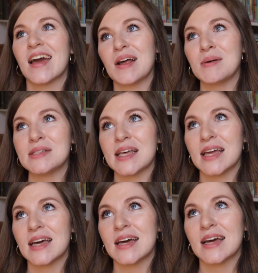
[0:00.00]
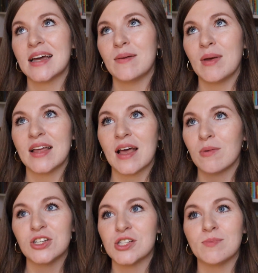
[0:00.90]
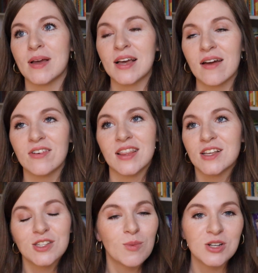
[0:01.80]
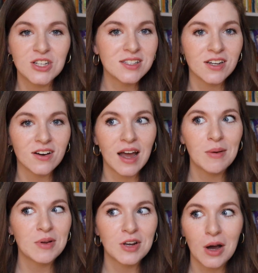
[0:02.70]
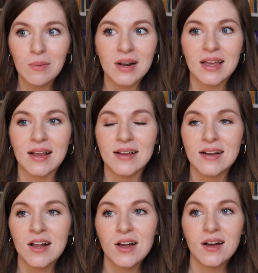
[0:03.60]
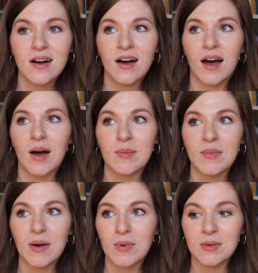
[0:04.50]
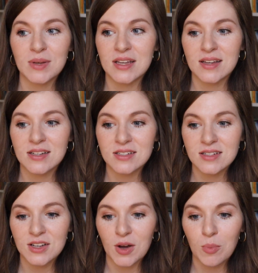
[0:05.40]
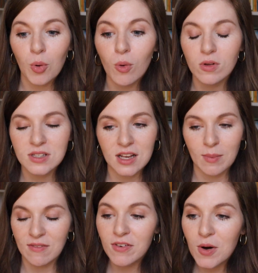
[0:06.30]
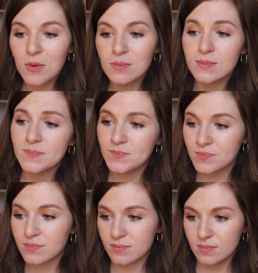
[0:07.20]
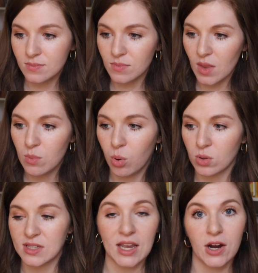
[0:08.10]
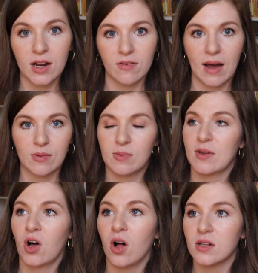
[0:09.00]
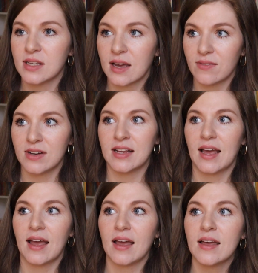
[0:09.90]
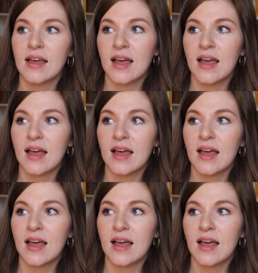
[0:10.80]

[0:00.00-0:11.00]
And I was like, man, that would just make everything so much easier. I would not want to get, I wouldn't be, pulled to get on my phone, pulled to carry it around with me all day, every day.